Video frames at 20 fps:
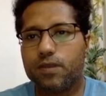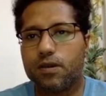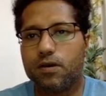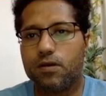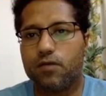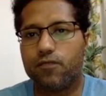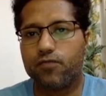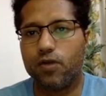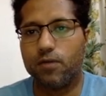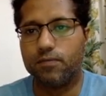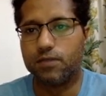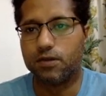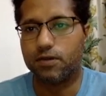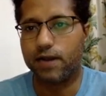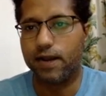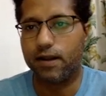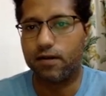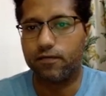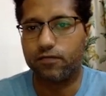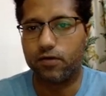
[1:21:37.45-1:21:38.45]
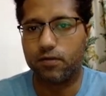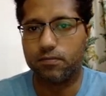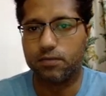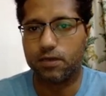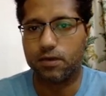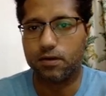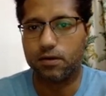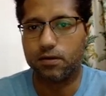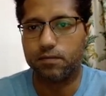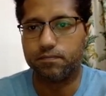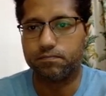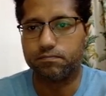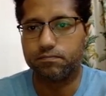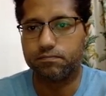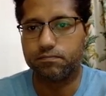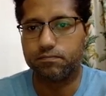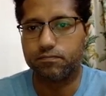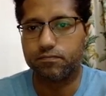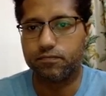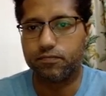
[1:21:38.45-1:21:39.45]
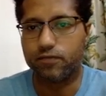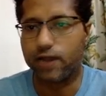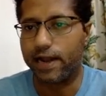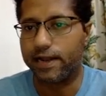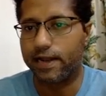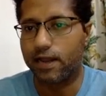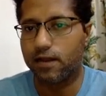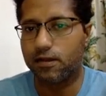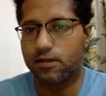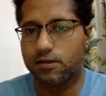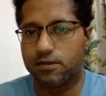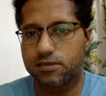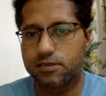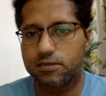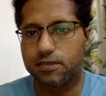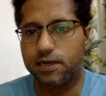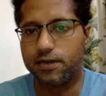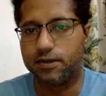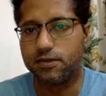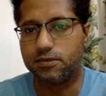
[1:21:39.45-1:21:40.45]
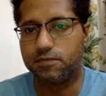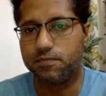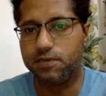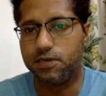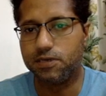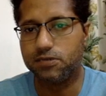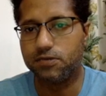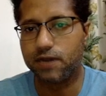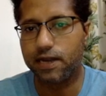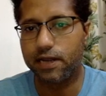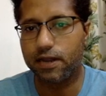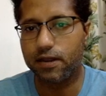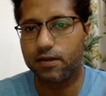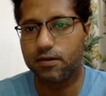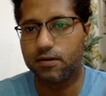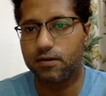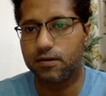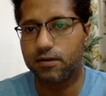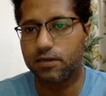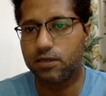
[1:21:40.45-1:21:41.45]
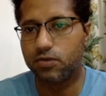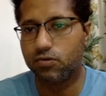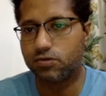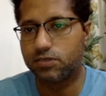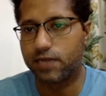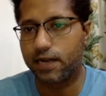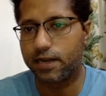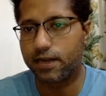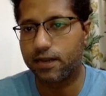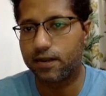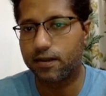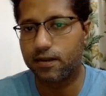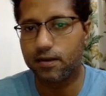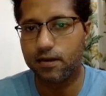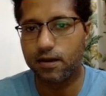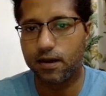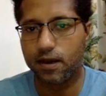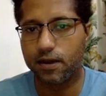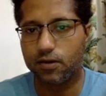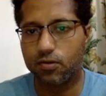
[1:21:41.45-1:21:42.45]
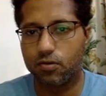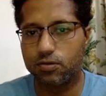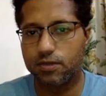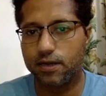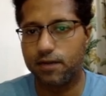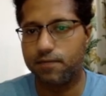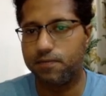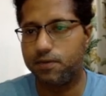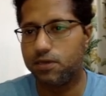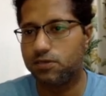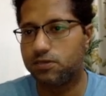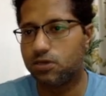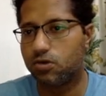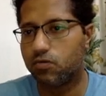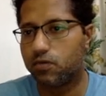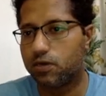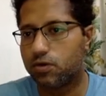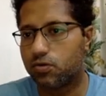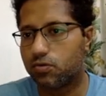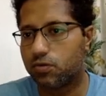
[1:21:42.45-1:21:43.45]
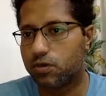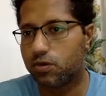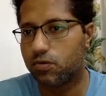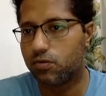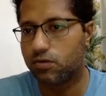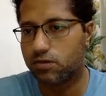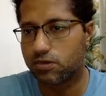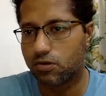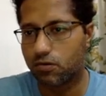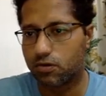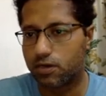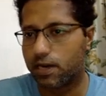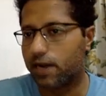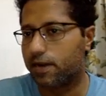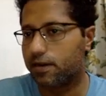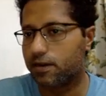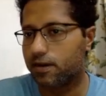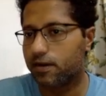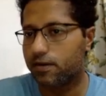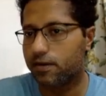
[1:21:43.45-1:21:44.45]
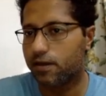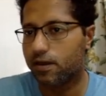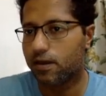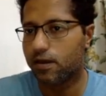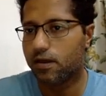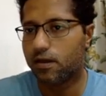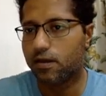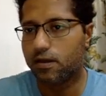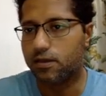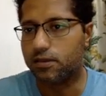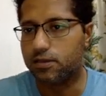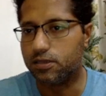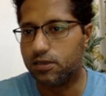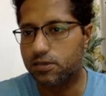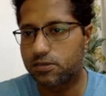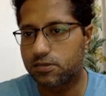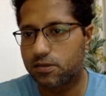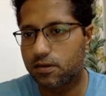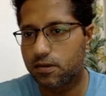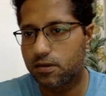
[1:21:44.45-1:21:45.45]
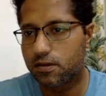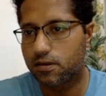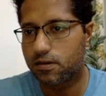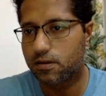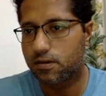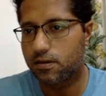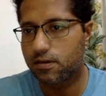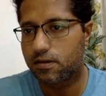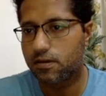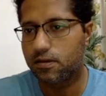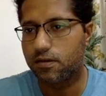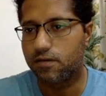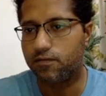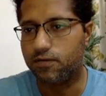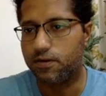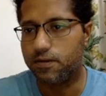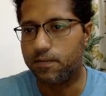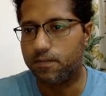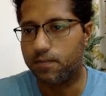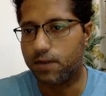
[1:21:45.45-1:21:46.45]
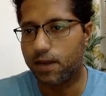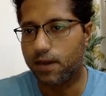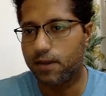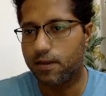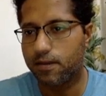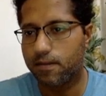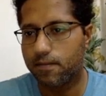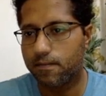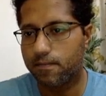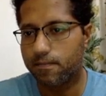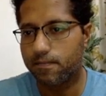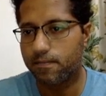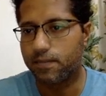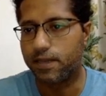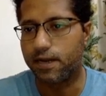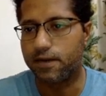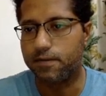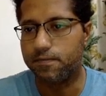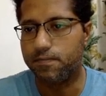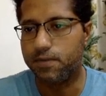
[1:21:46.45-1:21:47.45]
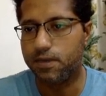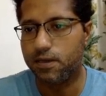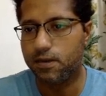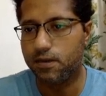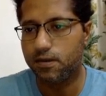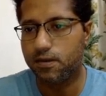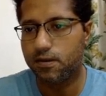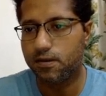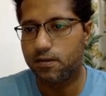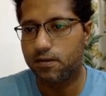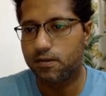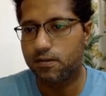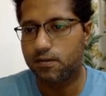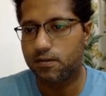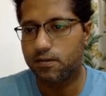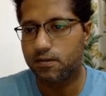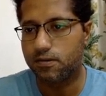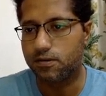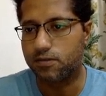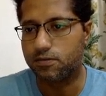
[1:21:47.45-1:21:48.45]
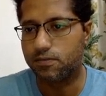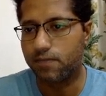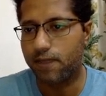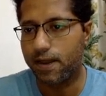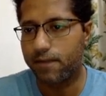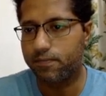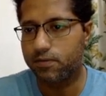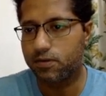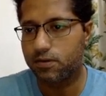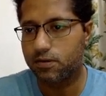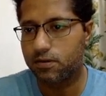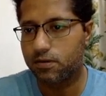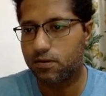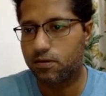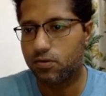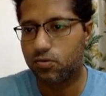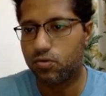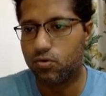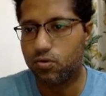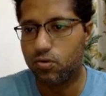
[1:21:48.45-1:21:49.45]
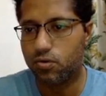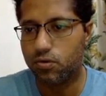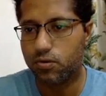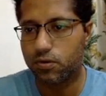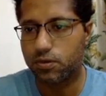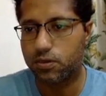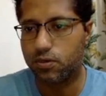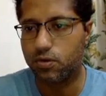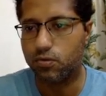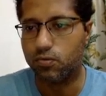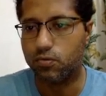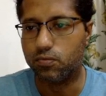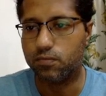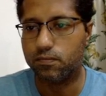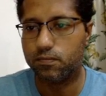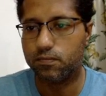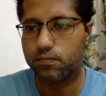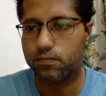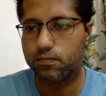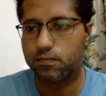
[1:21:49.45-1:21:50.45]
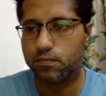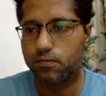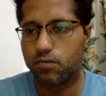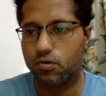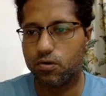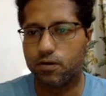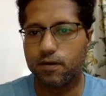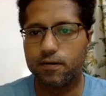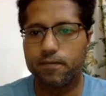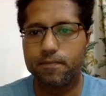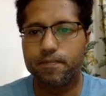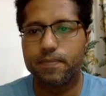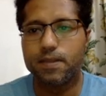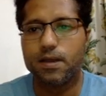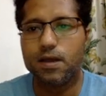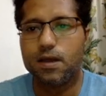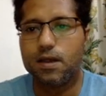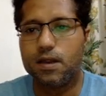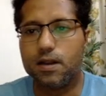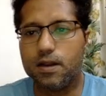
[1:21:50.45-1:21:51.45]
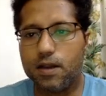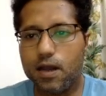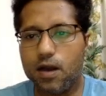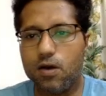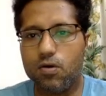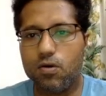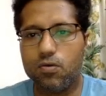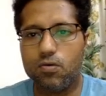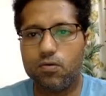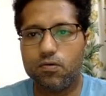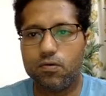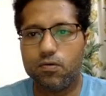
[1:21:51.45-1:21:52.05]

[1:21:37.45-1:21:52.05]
from the right angles, that is B is right angle, Q is right angle, I know that B is equal to Q is equal to 90 degree. This will imply that B is mapped to Q. Okay. Now